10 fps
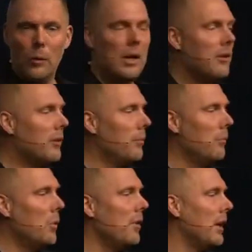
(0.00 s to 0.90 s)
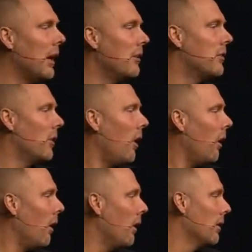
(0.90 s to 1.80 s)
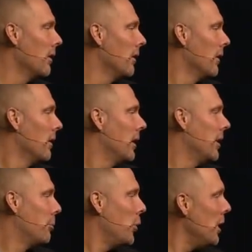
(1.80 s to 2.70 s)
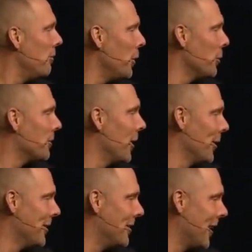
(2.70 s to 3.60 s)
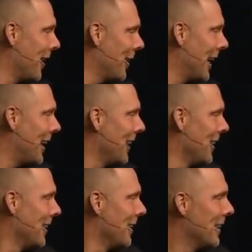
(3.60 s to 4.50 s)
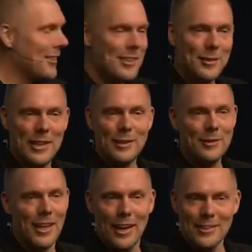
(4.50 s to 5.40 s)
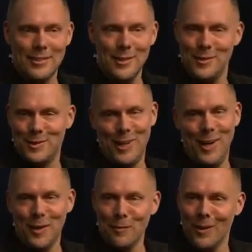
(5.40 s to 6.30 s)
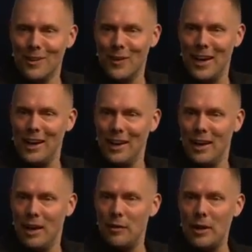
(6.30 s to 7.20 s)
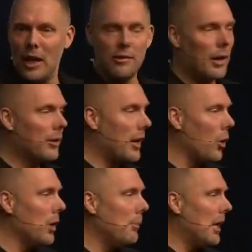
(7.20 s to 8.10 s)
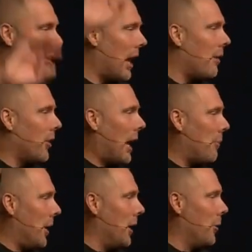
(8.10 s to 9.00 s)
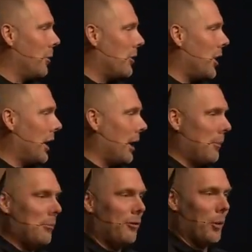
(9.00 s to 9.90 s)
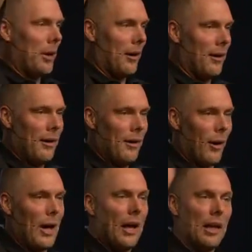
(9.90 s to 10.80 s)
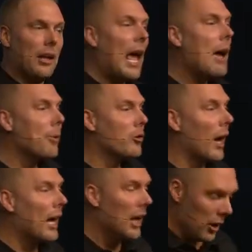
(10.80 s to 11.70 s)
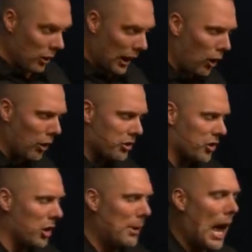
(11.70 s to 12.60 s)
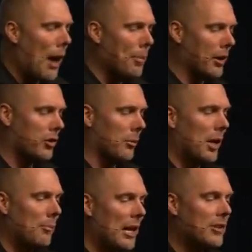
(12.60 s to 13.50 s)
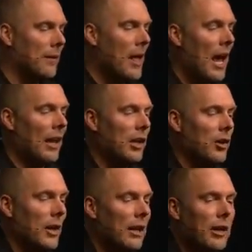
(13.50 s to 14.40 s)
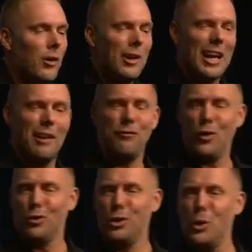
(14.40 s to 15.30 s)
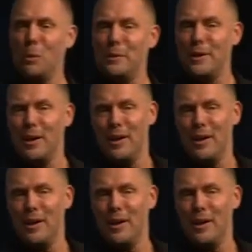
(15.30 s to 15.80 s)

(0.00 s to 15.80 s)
when is the movie I saw in the previews gonna start? Like, because this thing sucks. This is terrible, right? Is that only me? Has that ever happened to anyone? Raise your hand again. Made me feel better. Okay, it happens, right? You're like, oh, this is gonna be epic. It's gonna be amazing. And then you get there and you kind of feel duped.